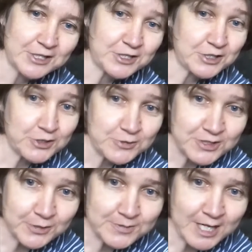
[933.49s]
Do you
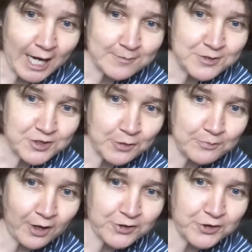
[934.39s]
sometimes
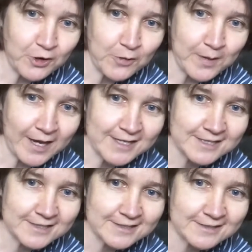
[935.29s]
jump on your bed
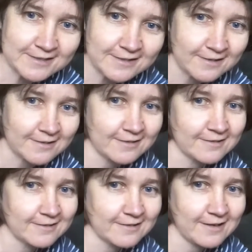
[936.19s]

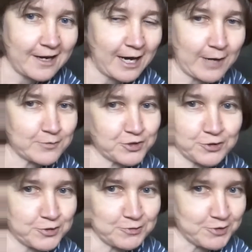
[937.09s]
I'm
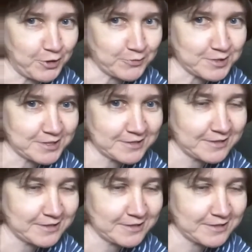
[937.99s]
sure you don't.